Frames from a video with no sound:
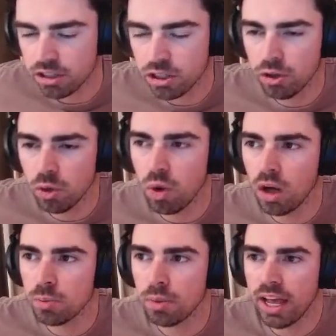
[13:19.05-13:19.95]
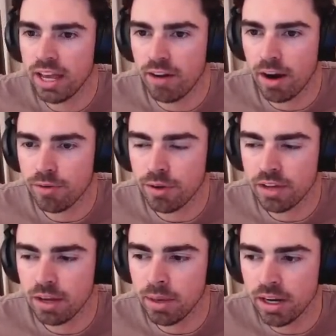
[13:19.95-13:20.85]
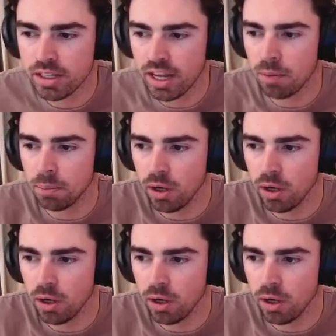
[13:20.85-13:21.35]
It's not the worst play at around 15 minutes to head